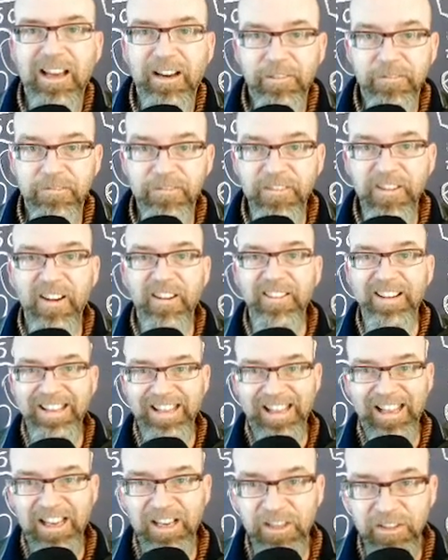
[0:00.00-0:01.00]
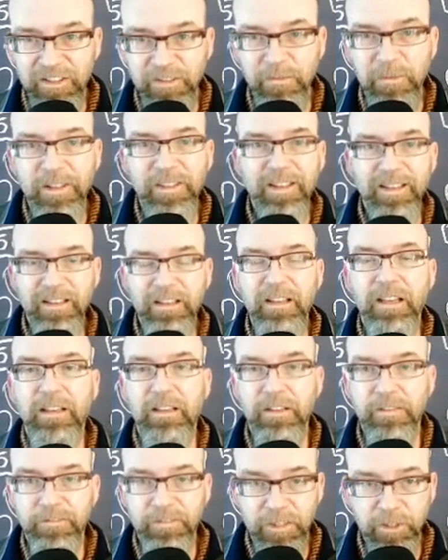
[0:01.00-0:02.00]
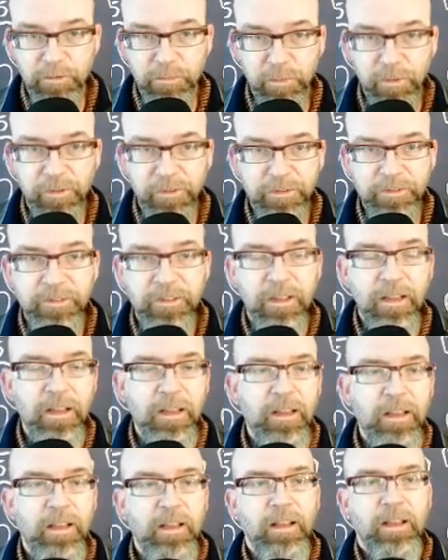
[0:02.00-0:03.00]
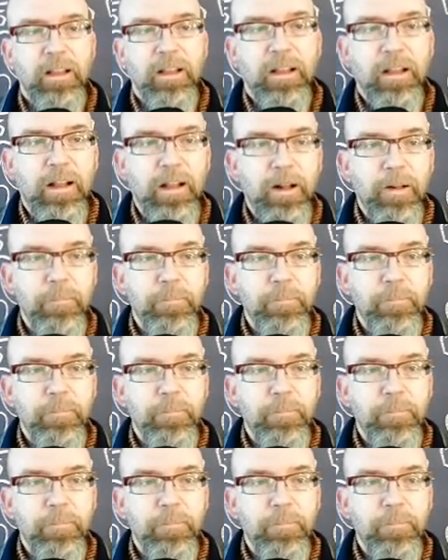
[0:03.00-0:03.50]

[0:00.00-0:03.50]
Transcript: of variation within individuals. Um,